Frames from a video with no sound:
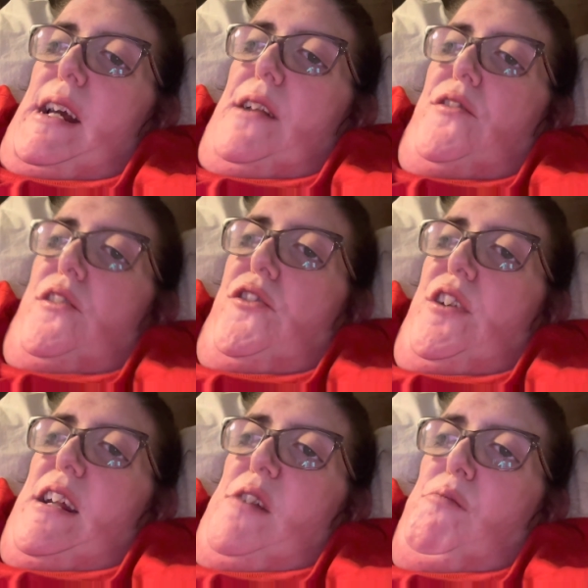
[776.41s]
just
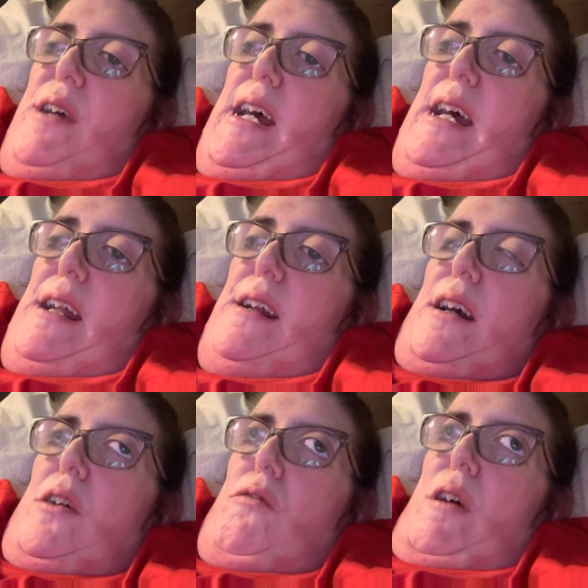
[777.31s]
sitting in bed,
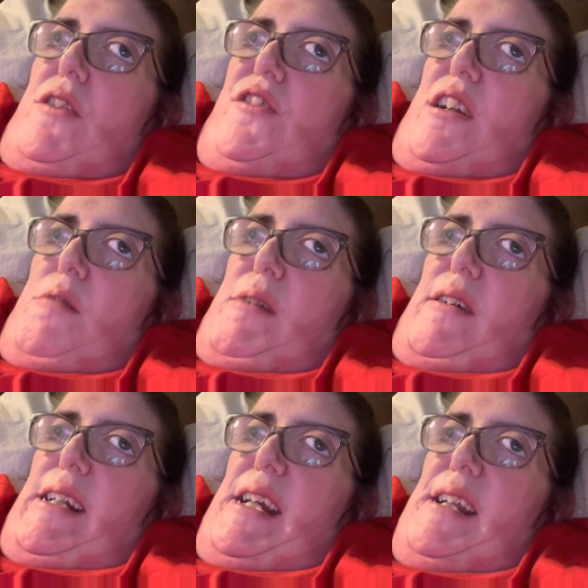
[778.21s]
watching
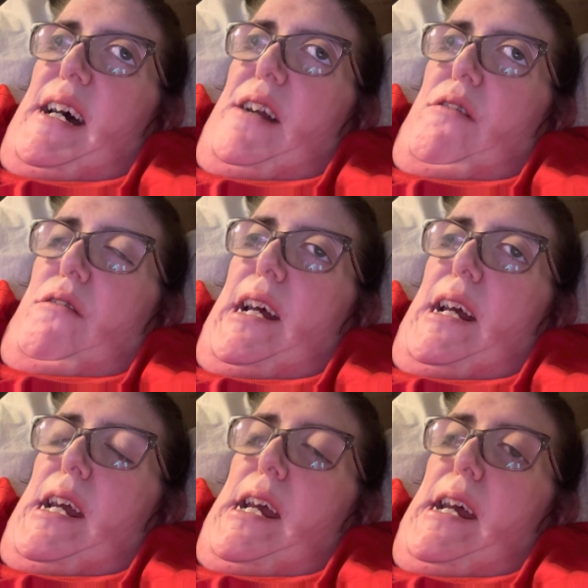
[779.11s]
American Idol.
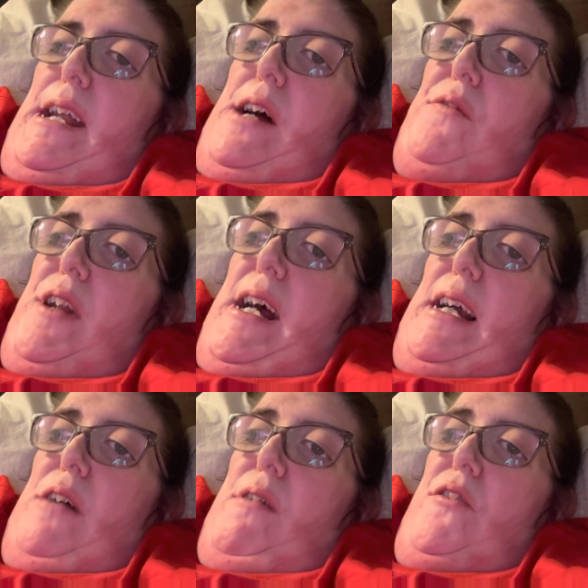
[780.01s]
And after that, I
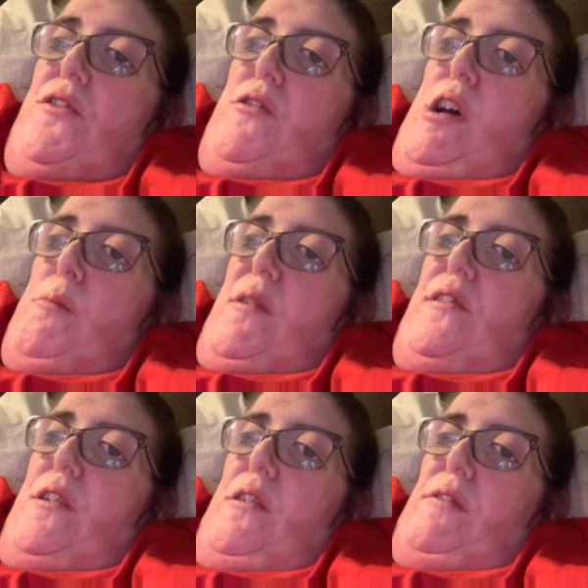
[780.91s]
gotta watch a new
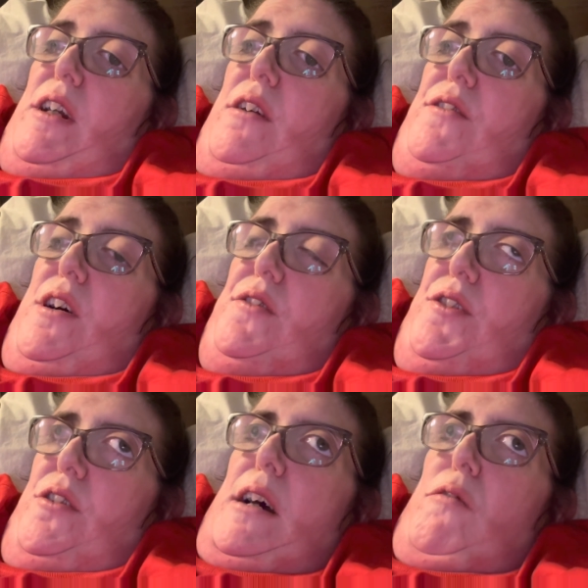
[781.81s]
episode of Good
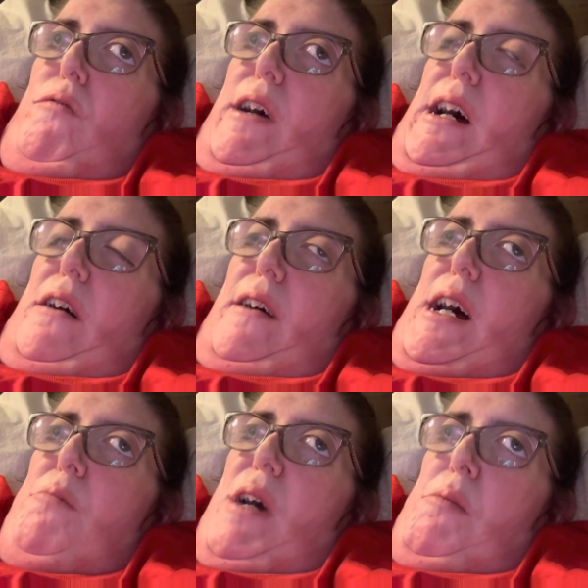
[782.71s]
Doctor while
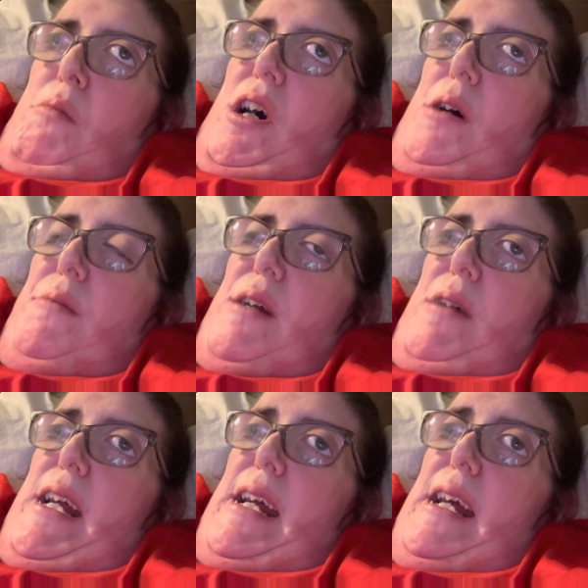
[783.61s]
my mom and
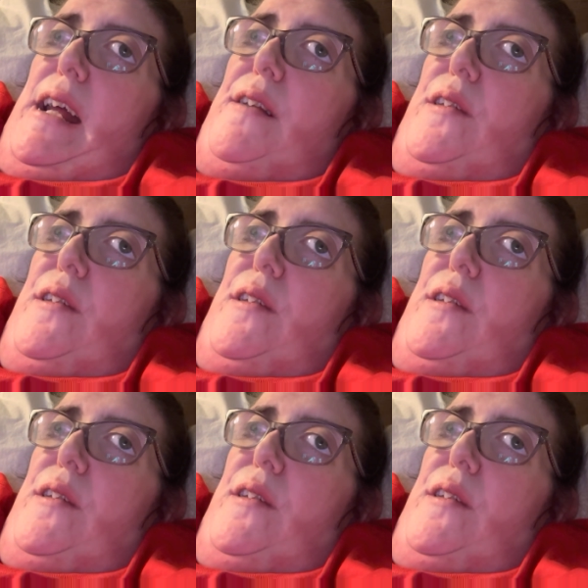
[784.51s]
my aunt